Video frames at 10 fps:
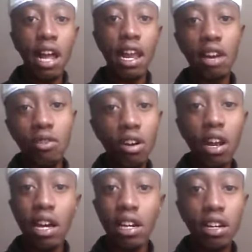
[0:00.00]

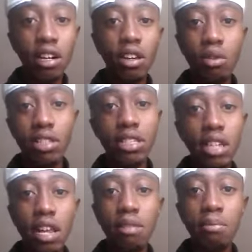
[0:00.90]
There was this
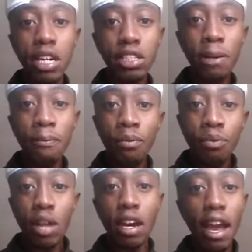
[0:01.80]
other match,
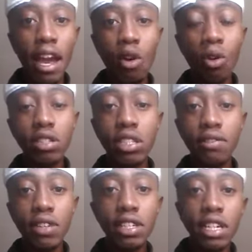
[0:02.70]
a guy called
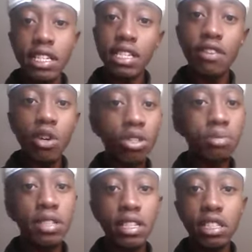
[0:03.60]
Steven. Steven was
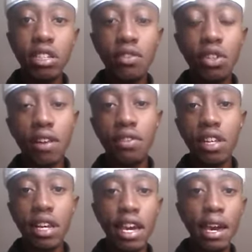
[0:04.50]
being interviewed after
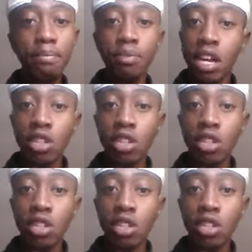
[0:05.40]
the game.